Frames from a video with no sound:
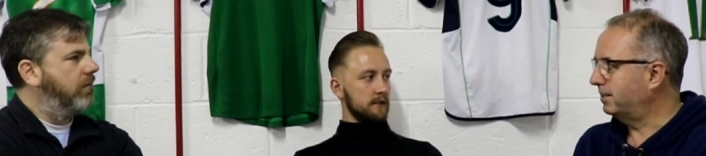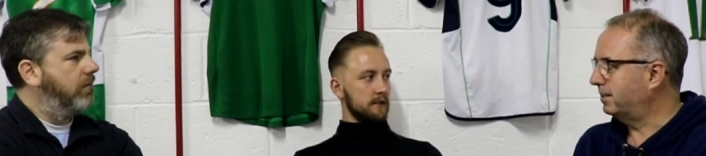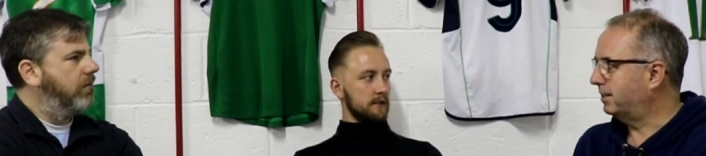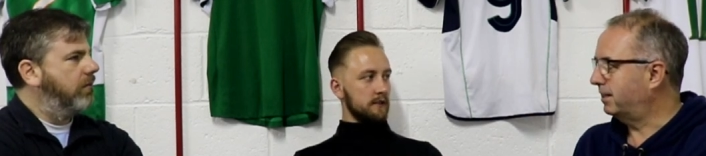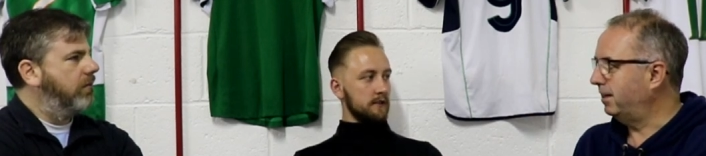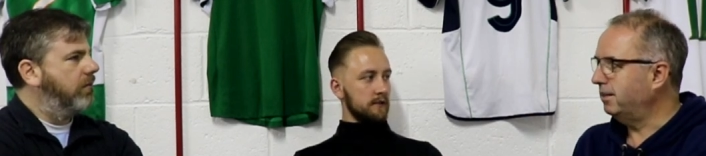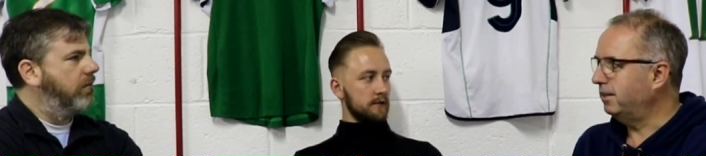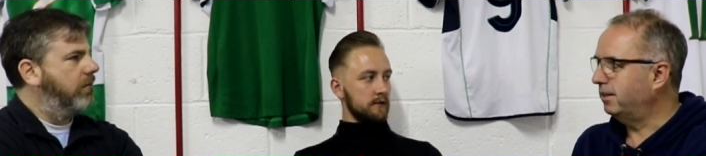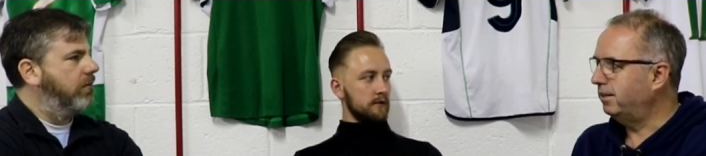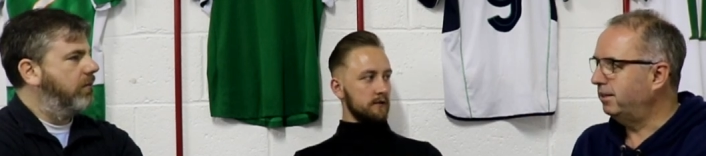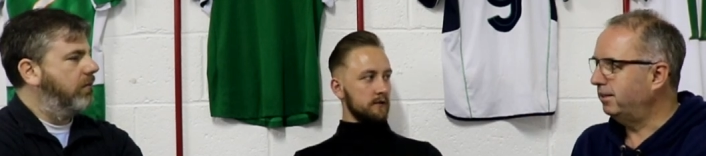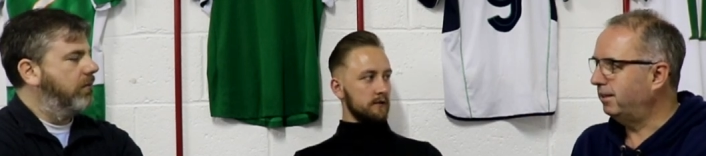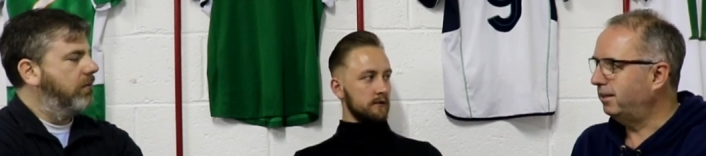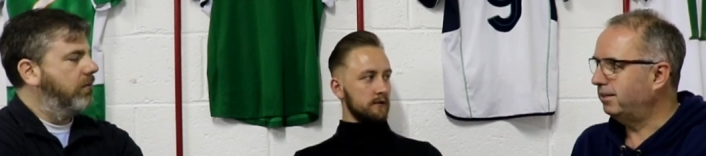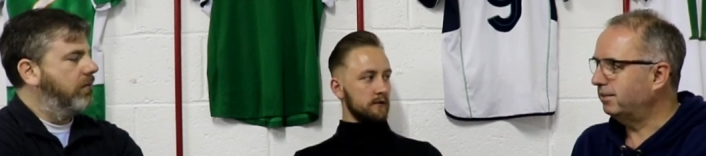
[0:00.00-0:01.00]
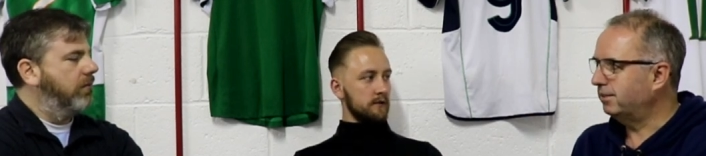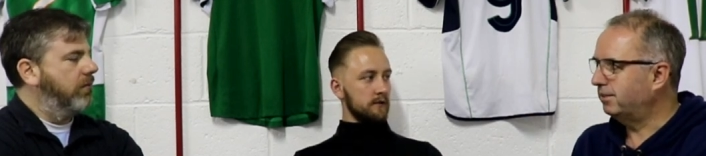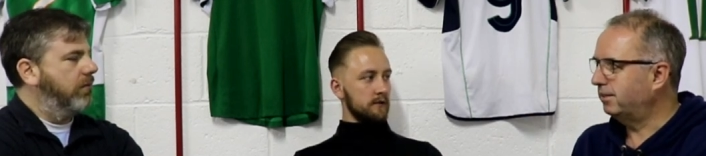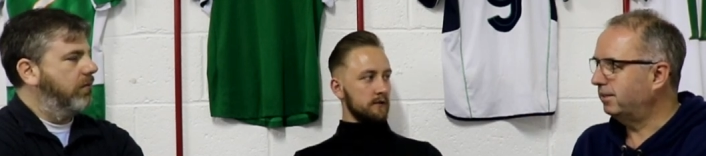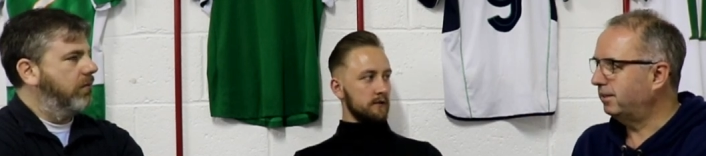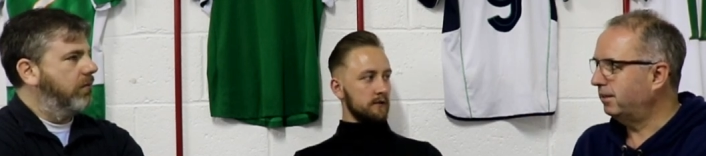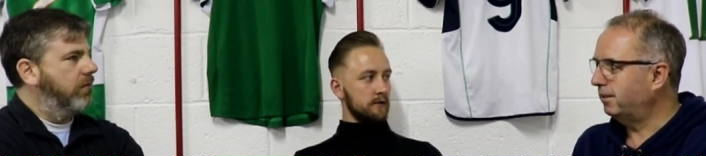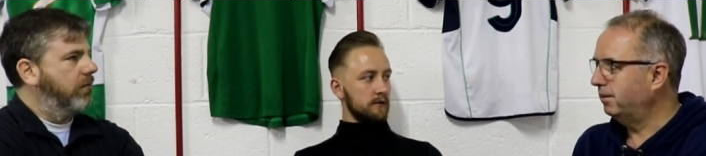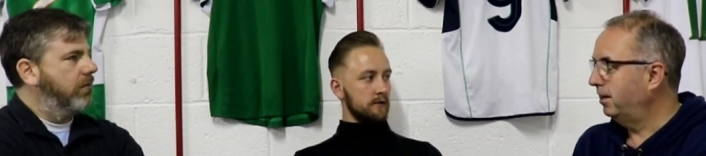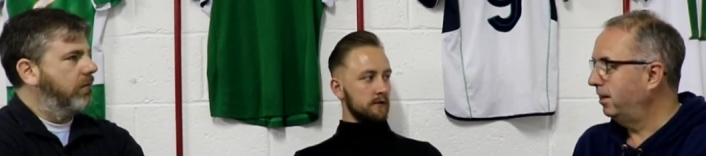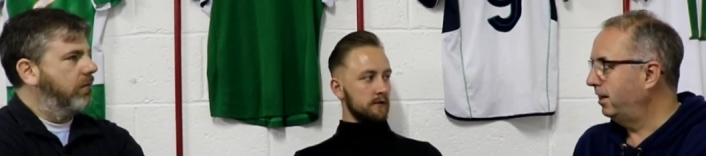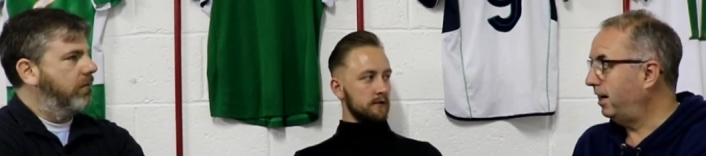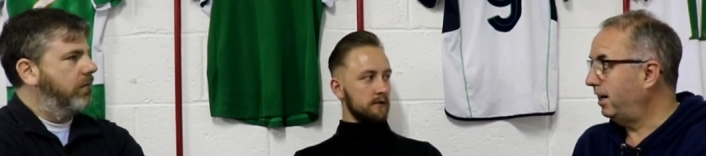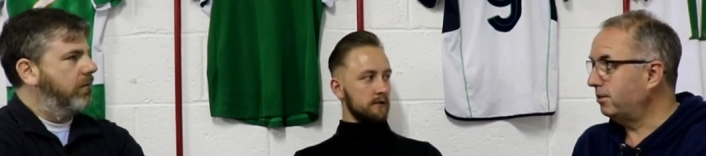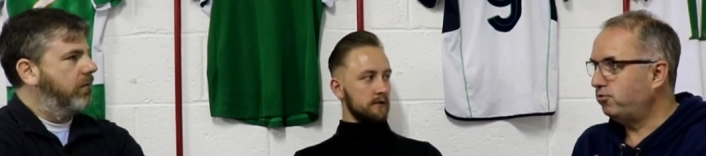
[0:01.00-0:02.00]
Speaker 1: of skill. And uh,
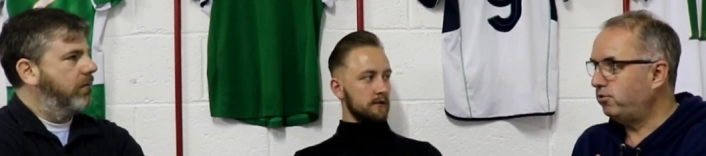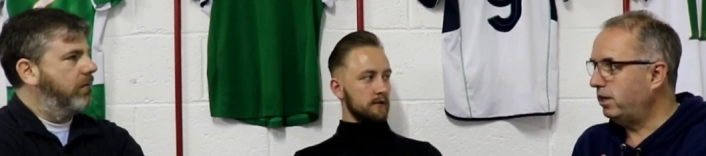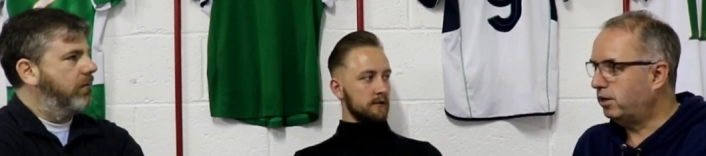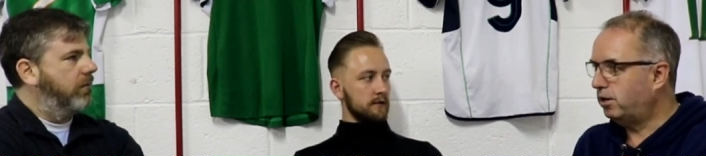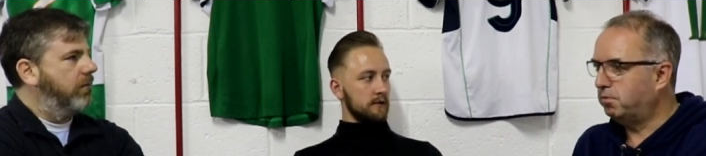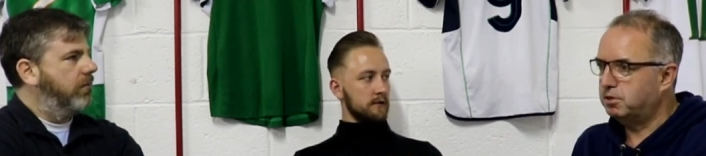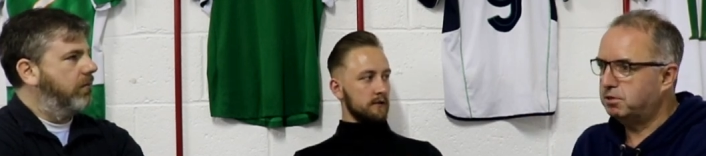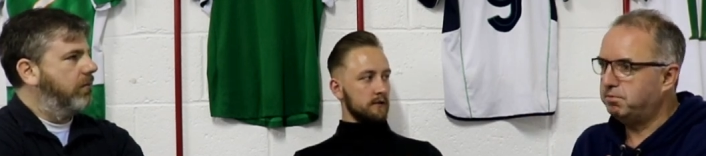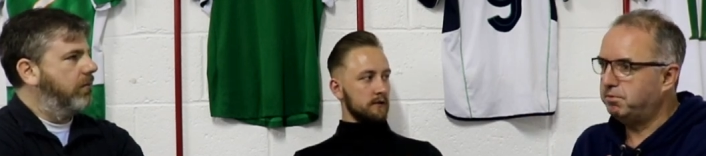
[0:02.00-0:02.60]
he hadn't really come to